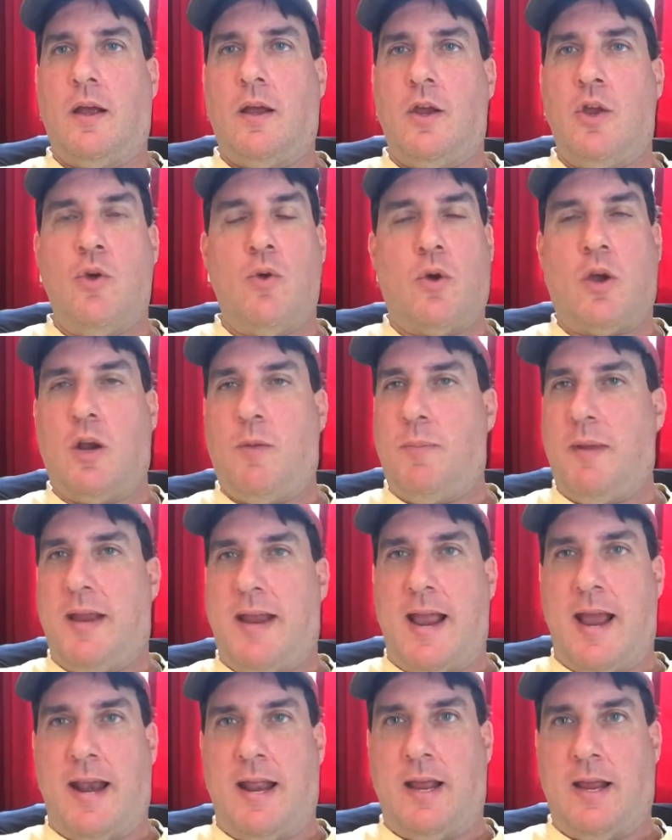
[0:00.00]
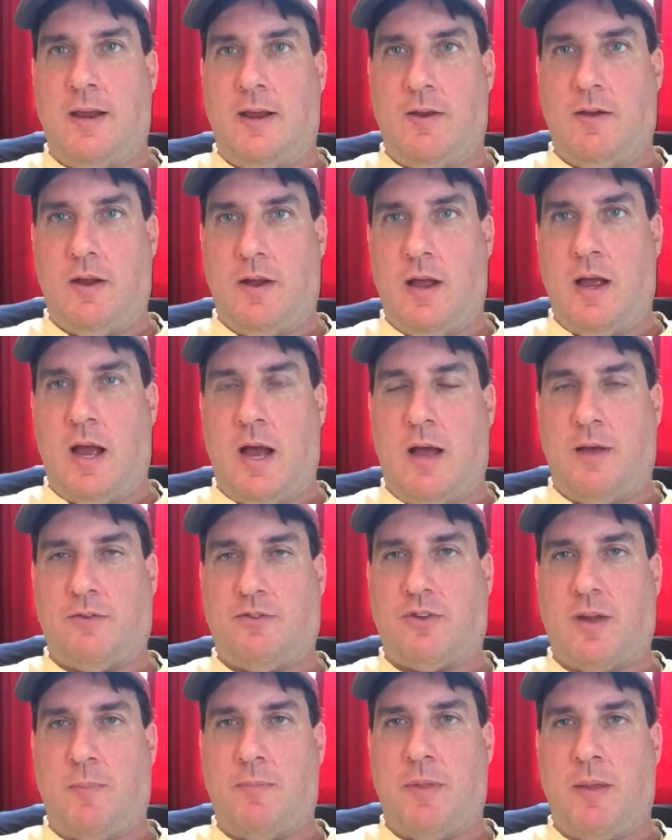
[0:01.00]
you could be getting
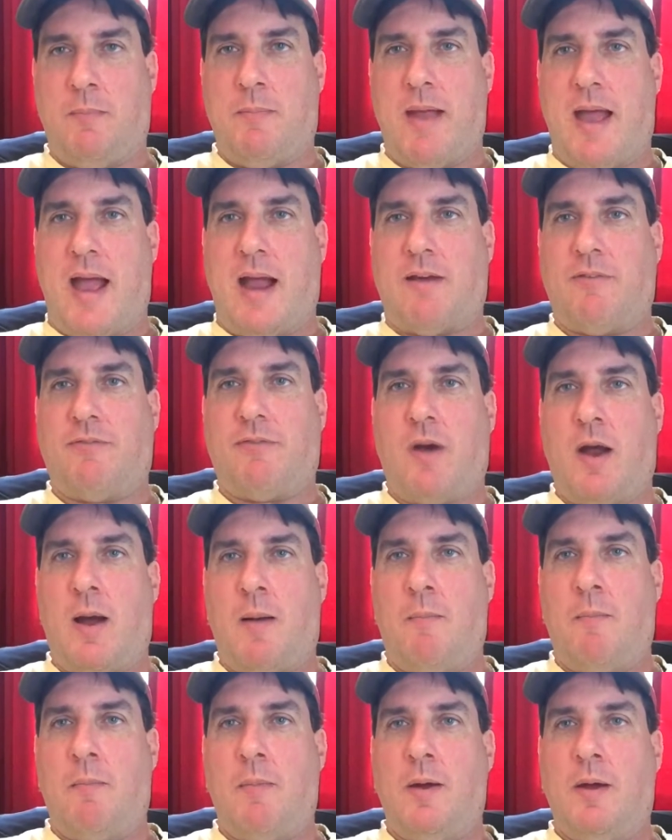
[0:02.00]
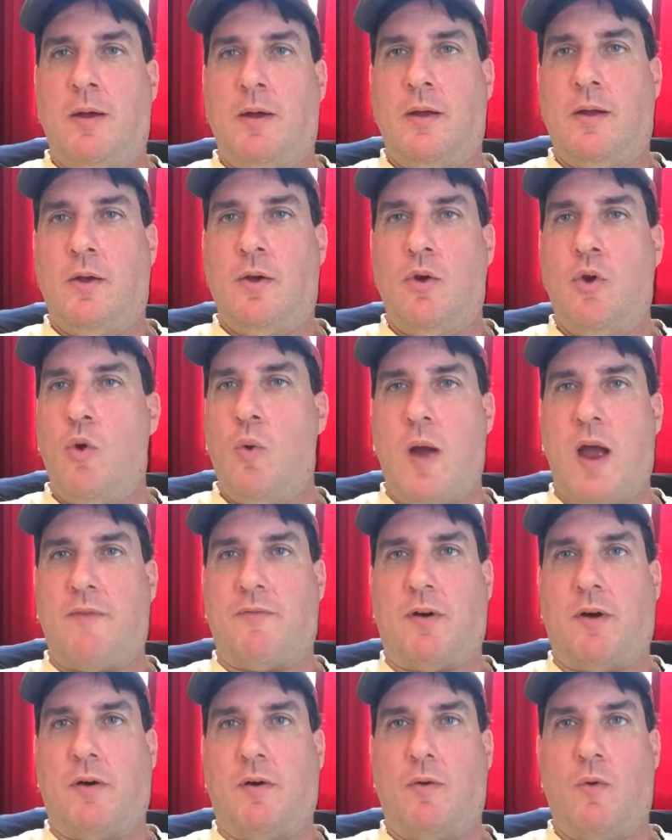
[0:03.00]
something back from
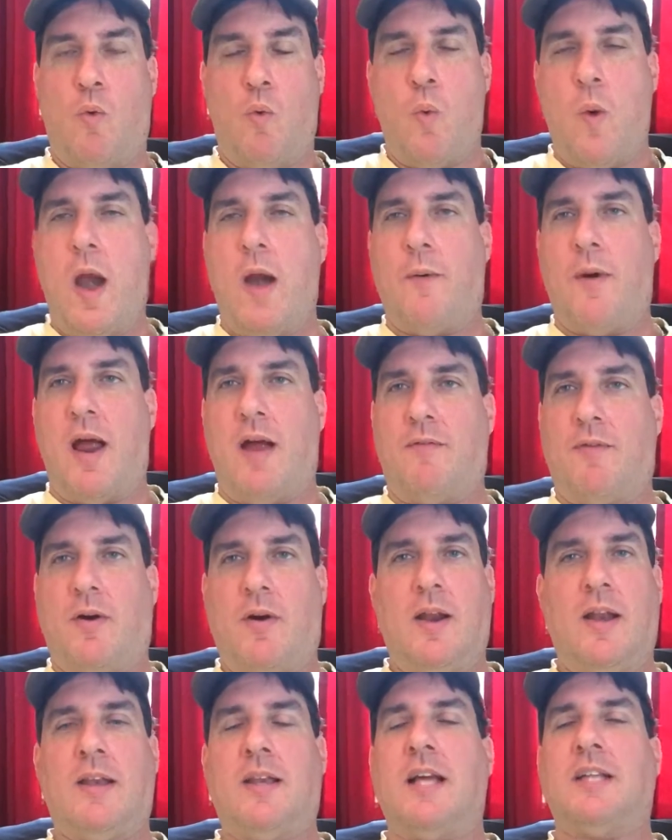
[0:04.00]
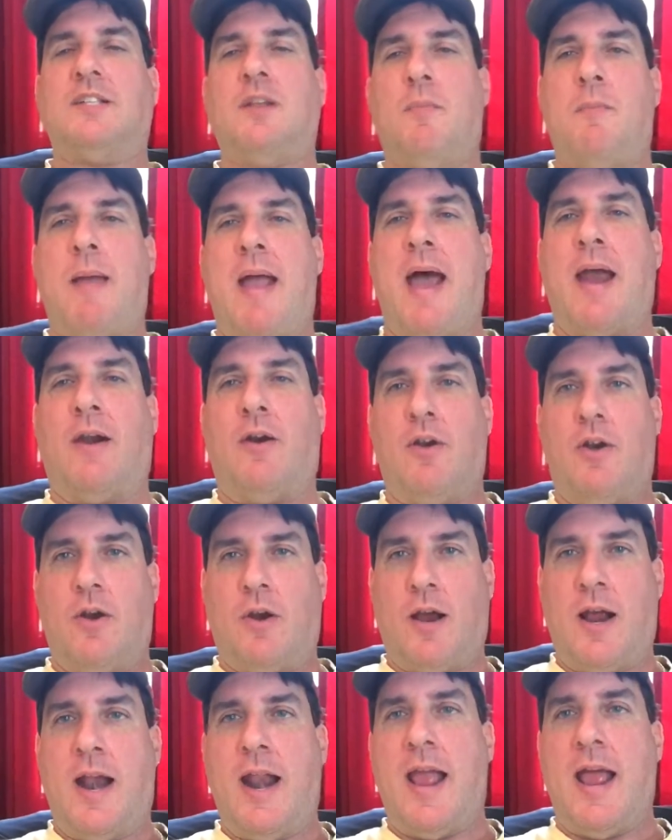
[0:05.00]
whoever, wherever. It doesn't matter. You're
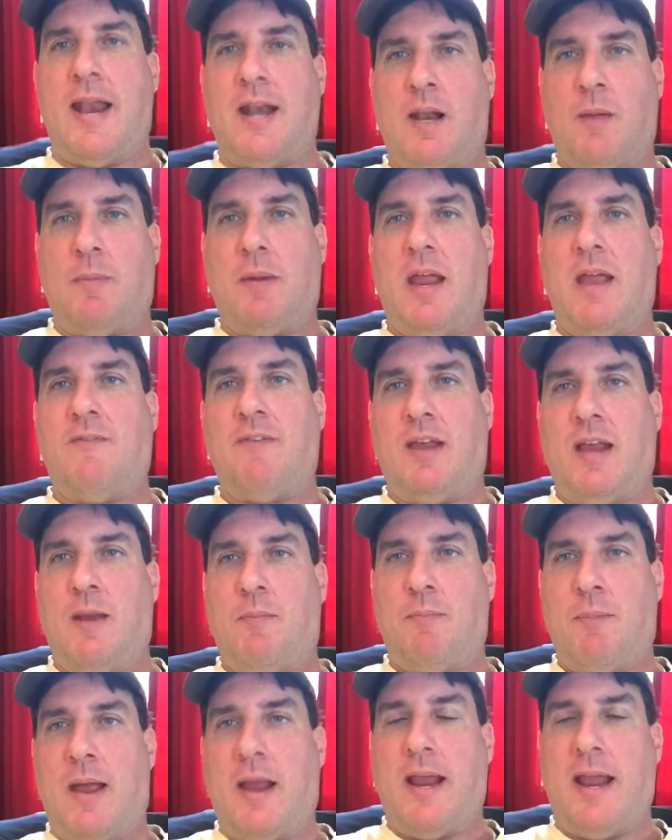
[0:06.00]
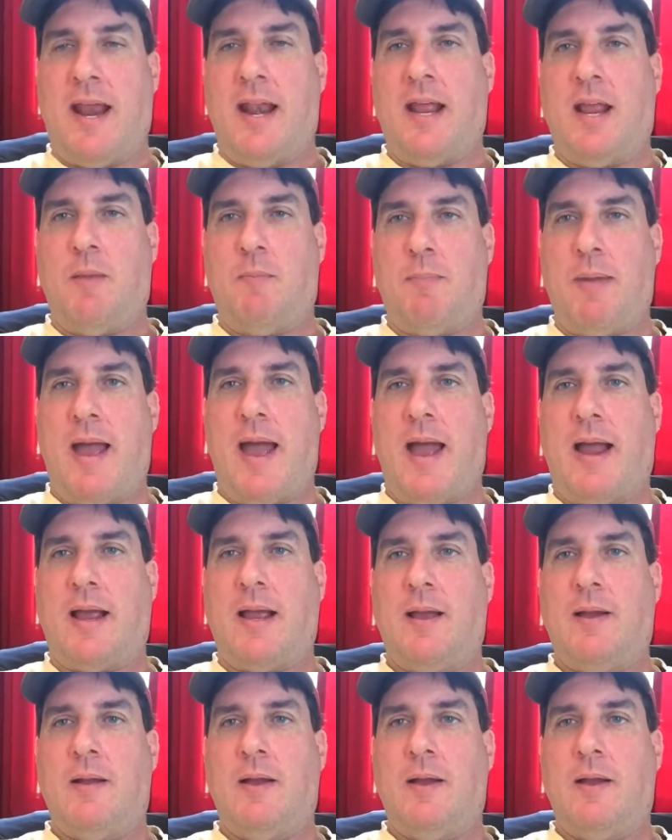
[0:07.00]
going to end up getting it back.